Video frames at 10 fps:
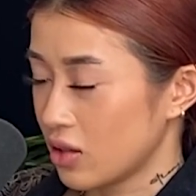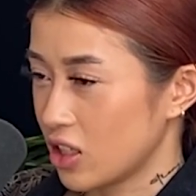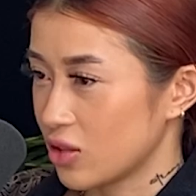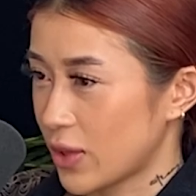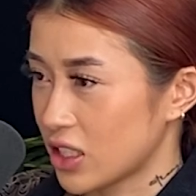
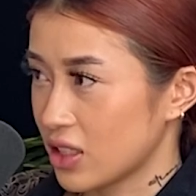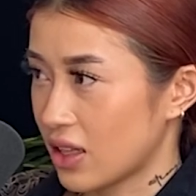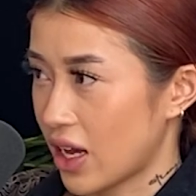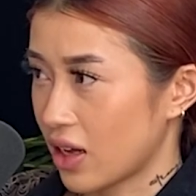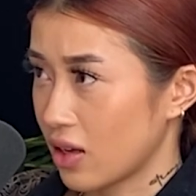Especially,
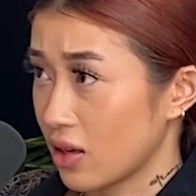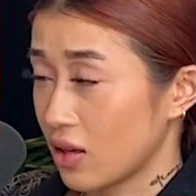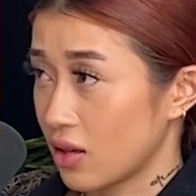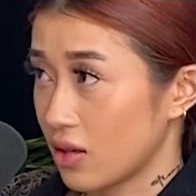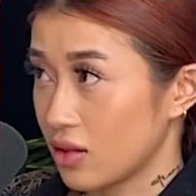like,
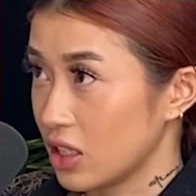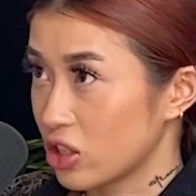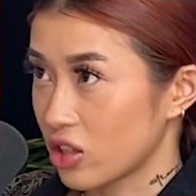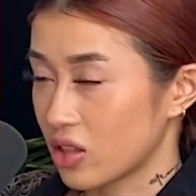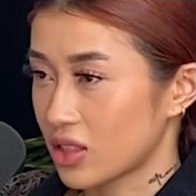
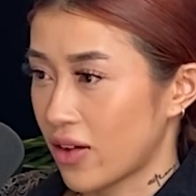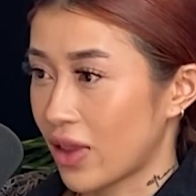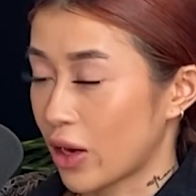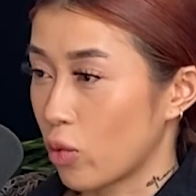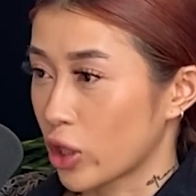these girls have,
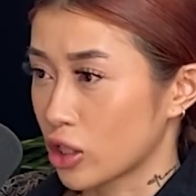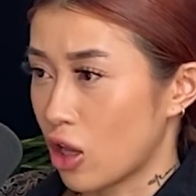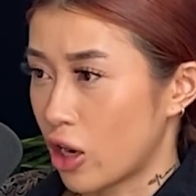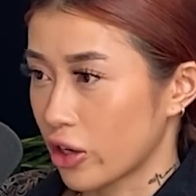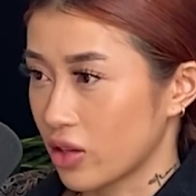like, worked
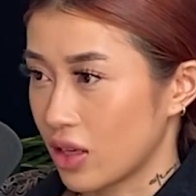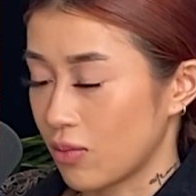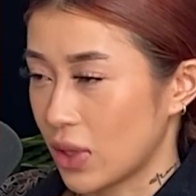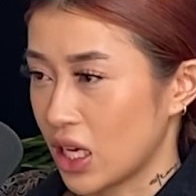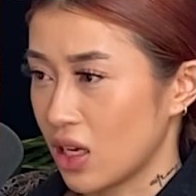longer
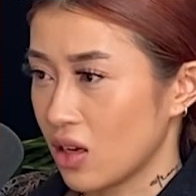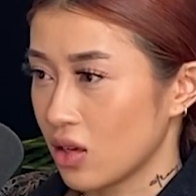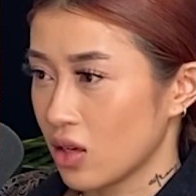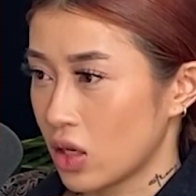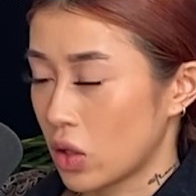than me,
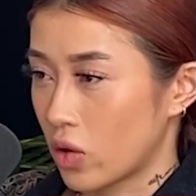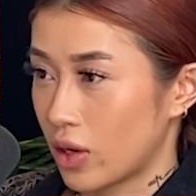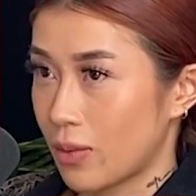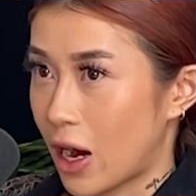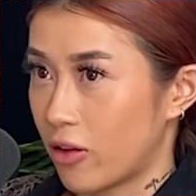or
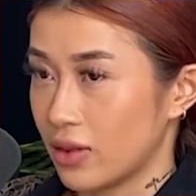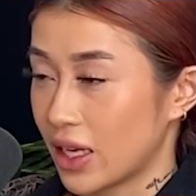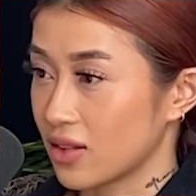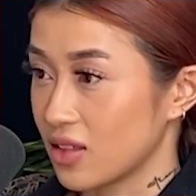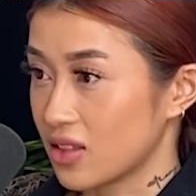about,
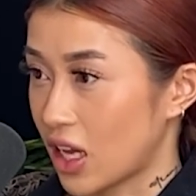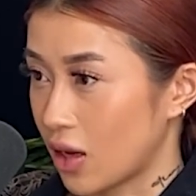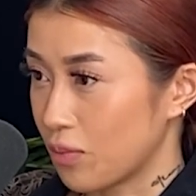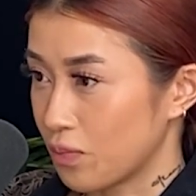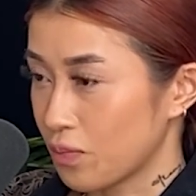like, the same